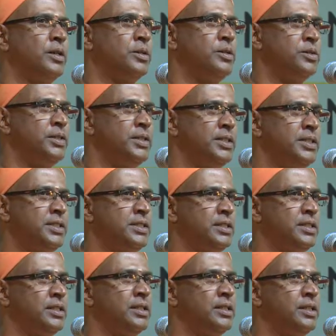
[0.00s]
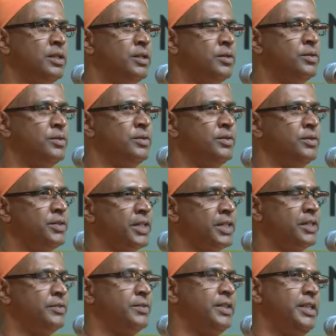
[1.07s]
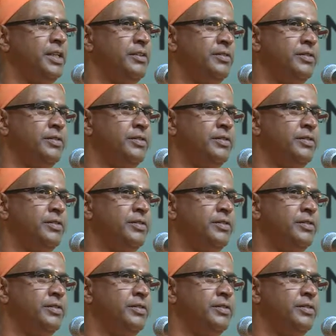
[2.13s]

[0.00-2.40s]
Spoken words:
who is now recovering